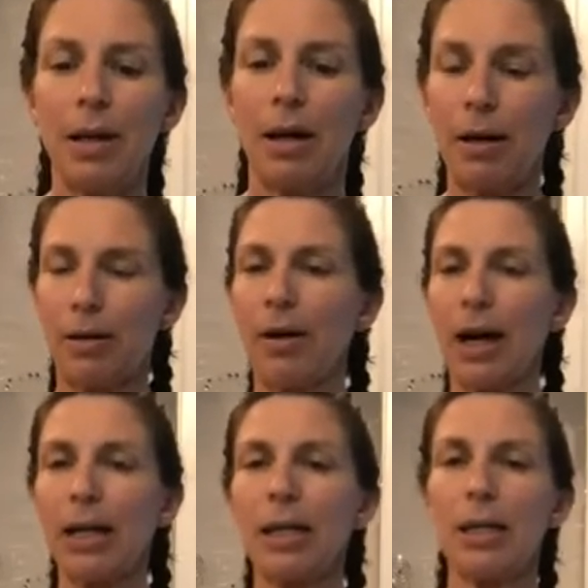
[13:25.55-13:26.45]
A
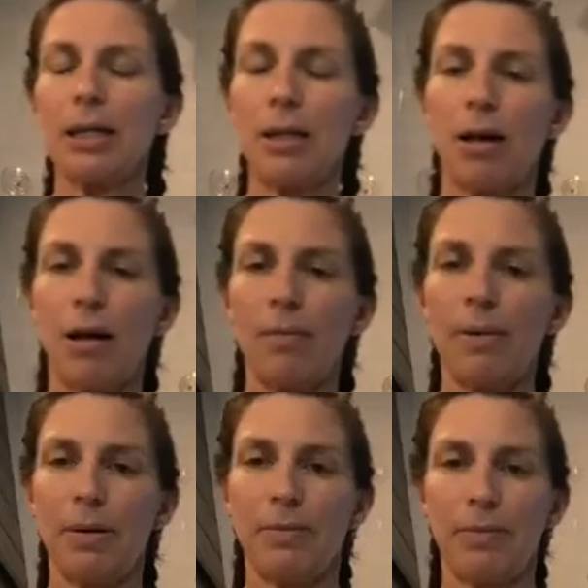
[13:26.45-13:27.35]
crackly top,
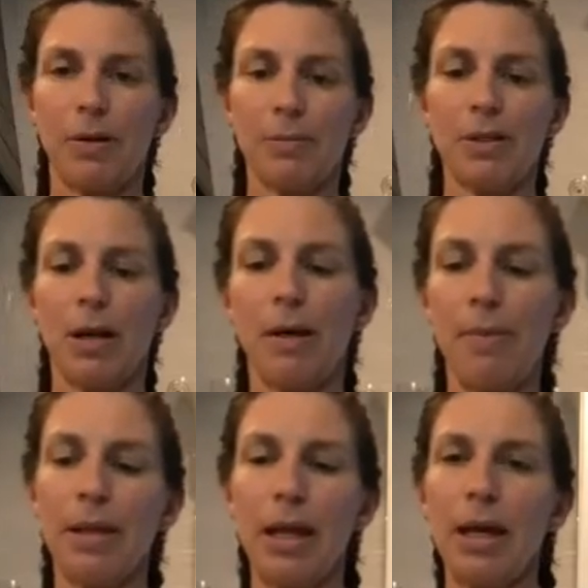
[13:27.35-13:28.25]
firm top,
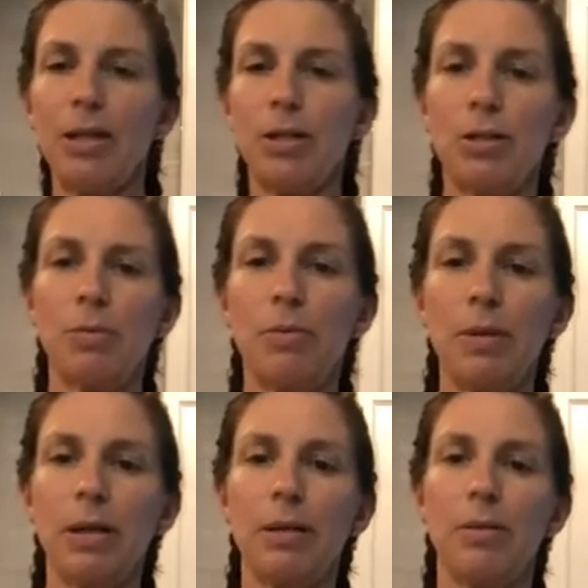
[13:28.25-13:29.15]
and the edges will
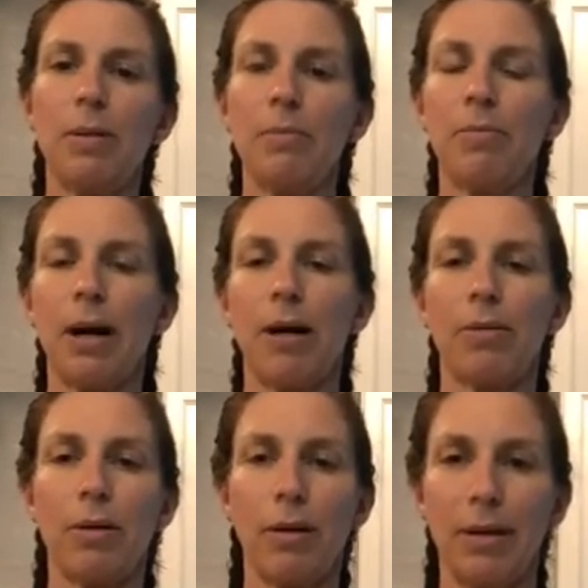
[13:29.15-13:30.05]
be a little bit
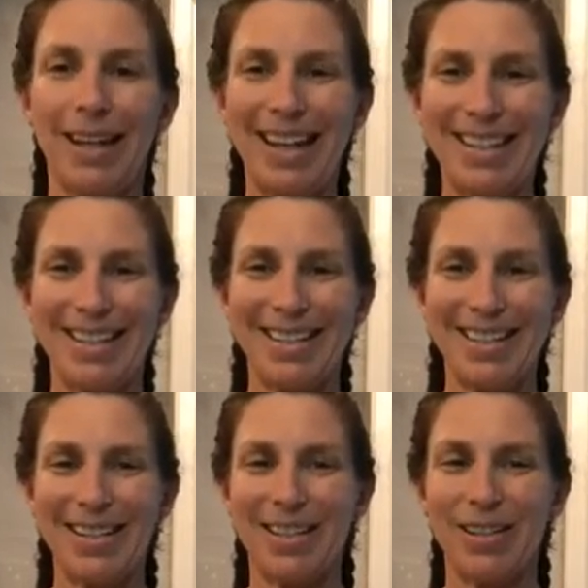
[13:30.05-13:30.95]
brown on the
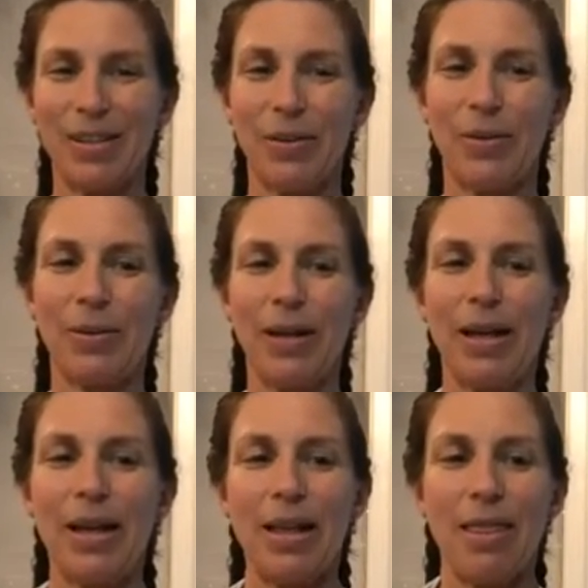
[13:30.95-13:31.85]
edges. So
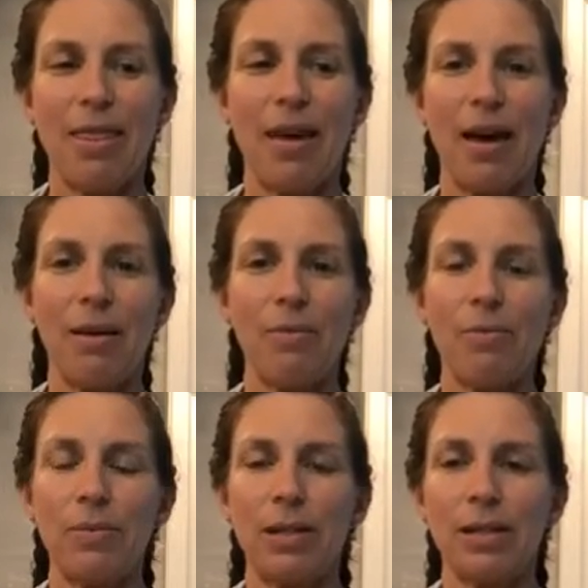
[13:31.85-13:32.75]
that
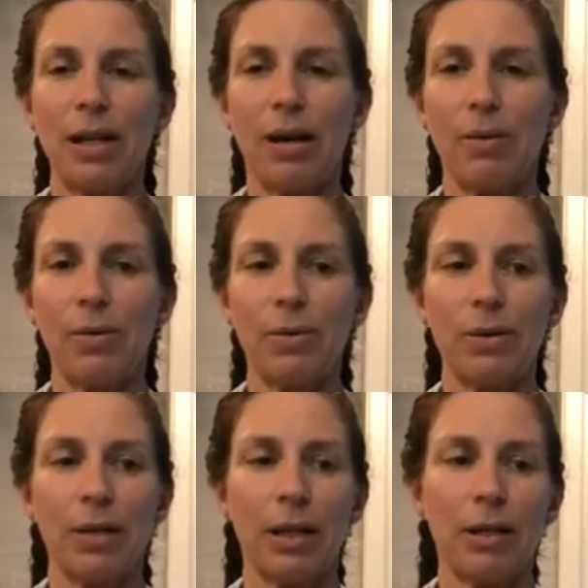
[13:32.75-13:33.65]
is how it will
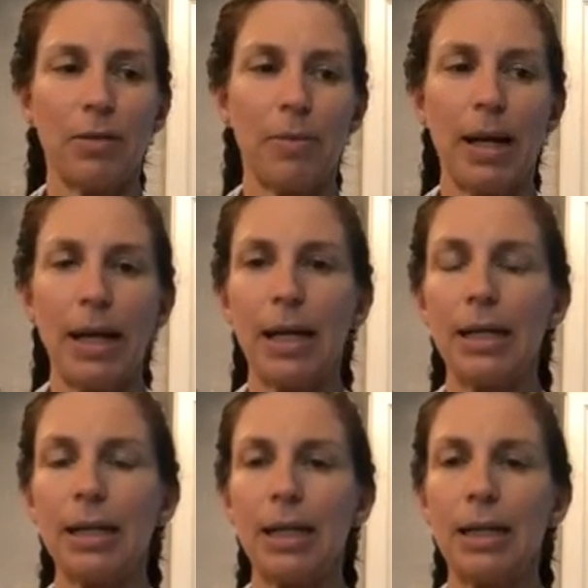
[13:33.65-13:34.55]
look in your
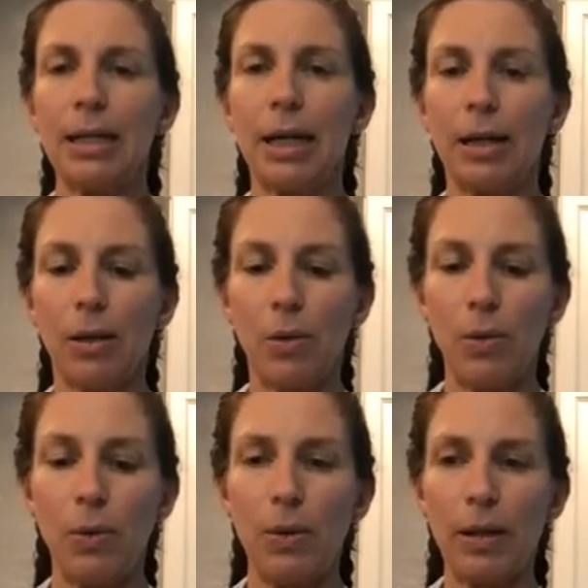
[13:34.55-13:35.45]
pan. Let it
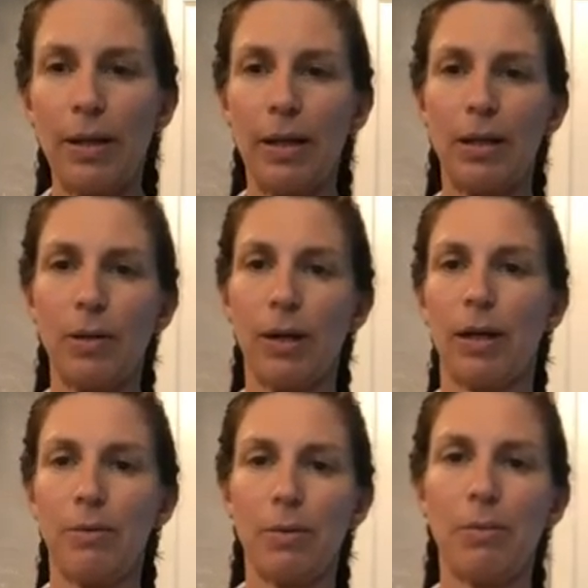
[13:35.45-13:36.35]
cool, and then you
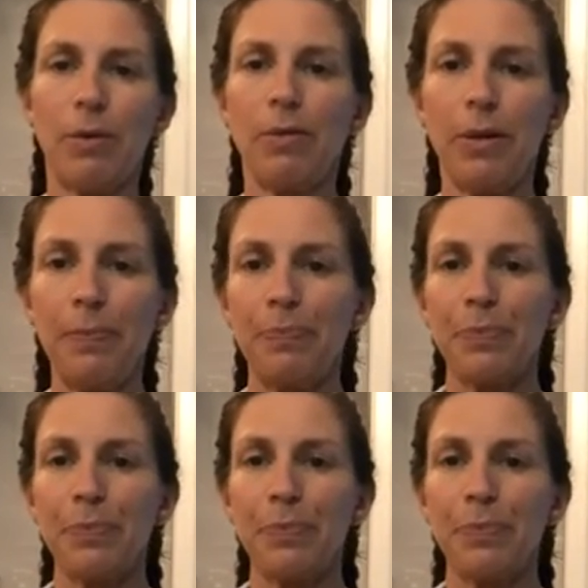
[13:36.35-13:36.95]
can remove it.